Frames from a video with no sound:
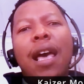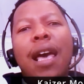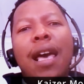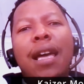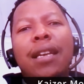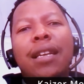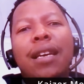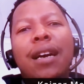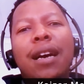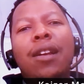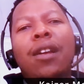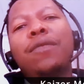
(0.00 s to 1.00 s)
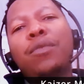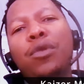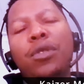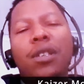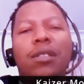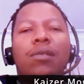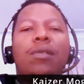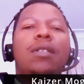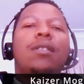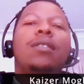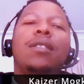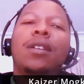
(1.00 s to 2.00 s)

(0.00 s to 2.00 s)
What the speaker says: and a lot of music as well.